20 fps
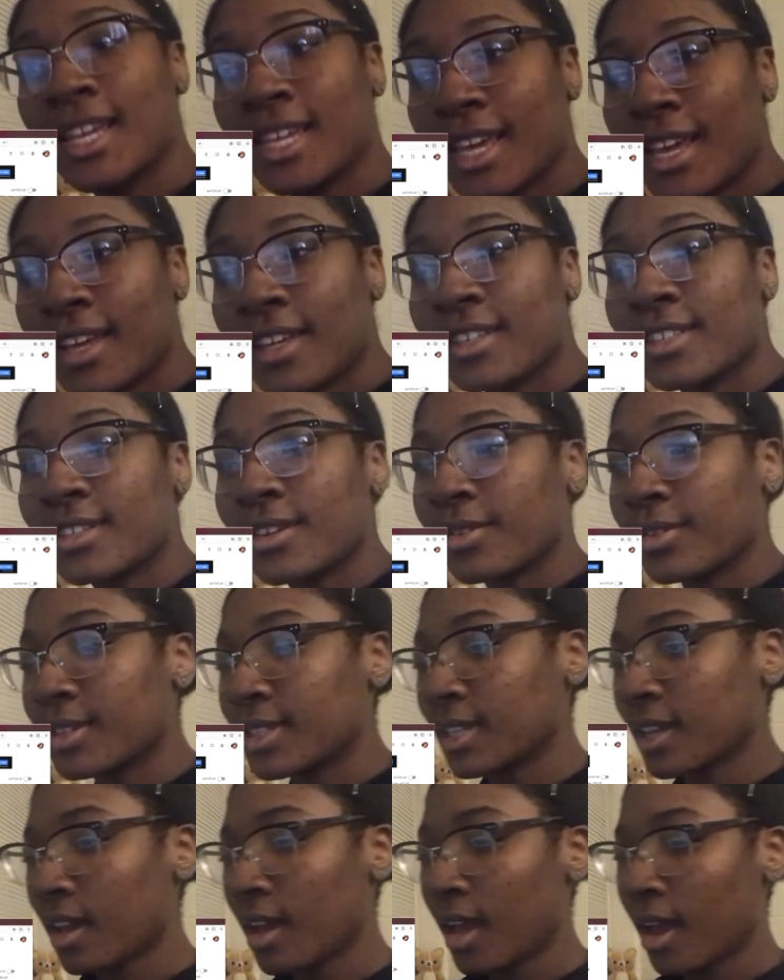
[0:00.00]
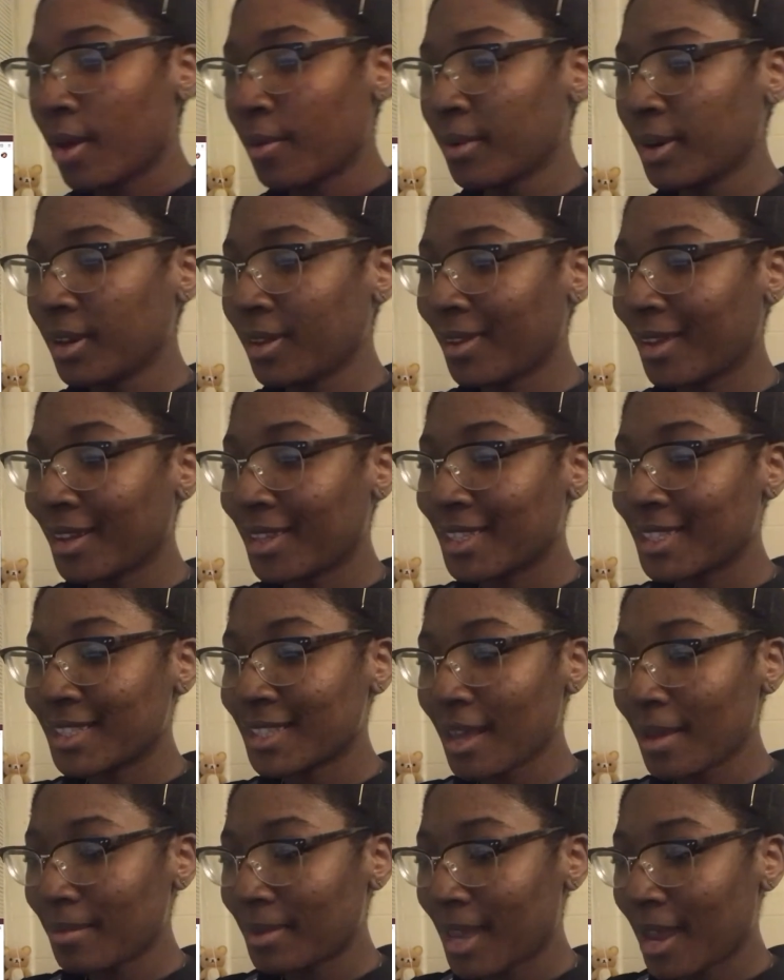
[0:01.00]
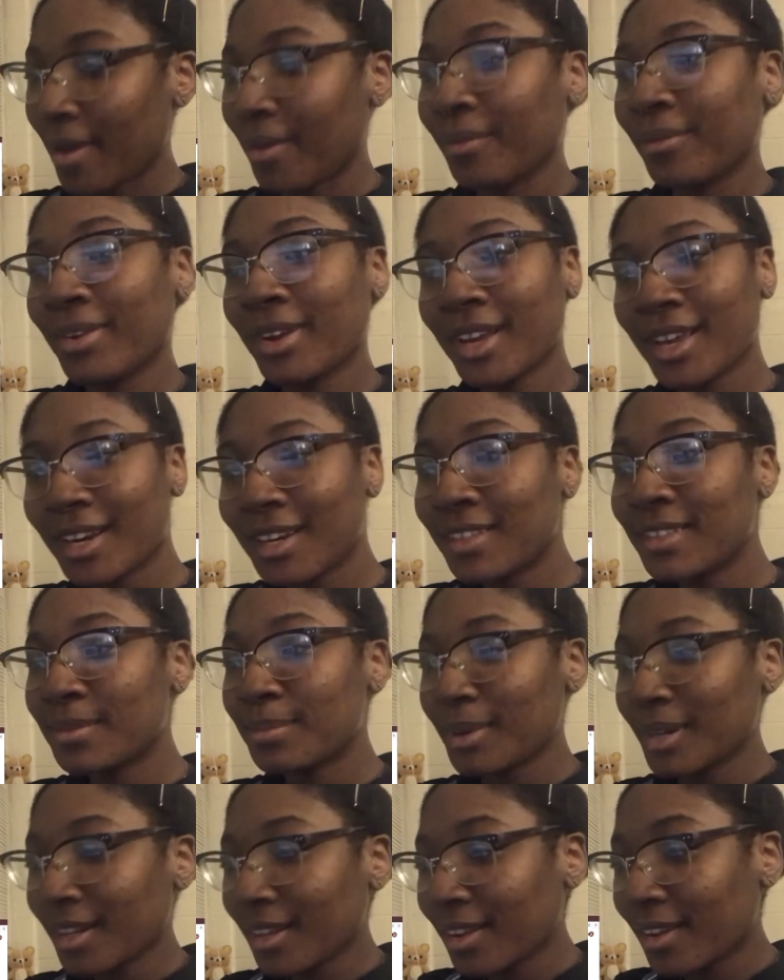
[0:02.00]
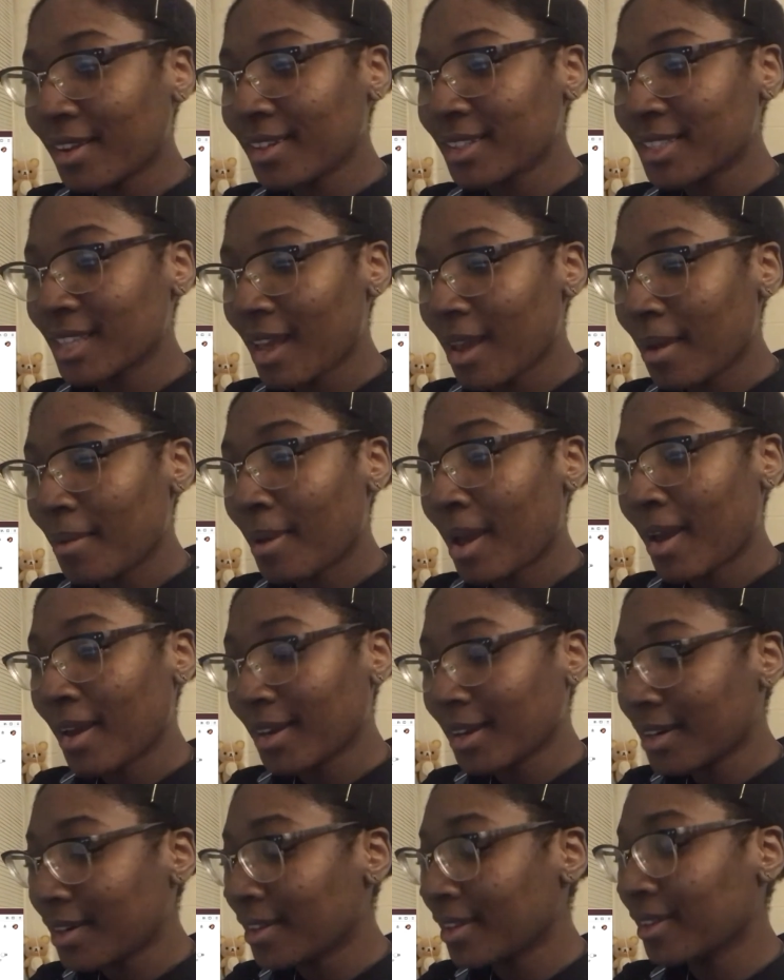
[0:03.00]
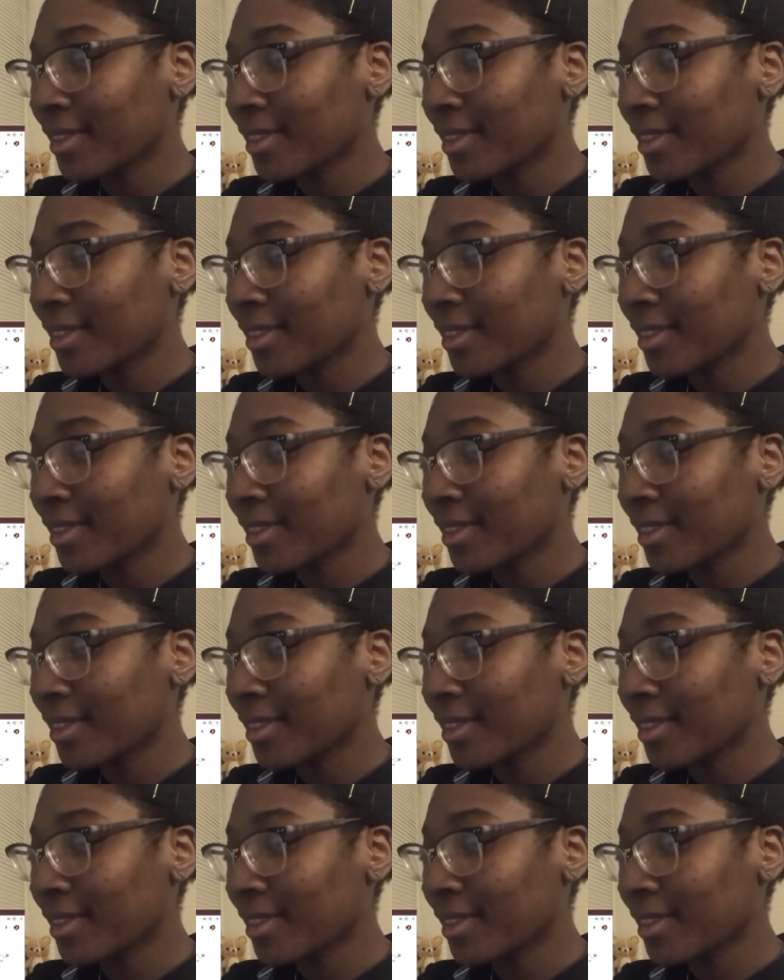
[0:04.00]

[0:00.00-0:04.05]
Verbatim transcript: Yeah, so I want to look this up now. We're going to spend a long time. I'm going to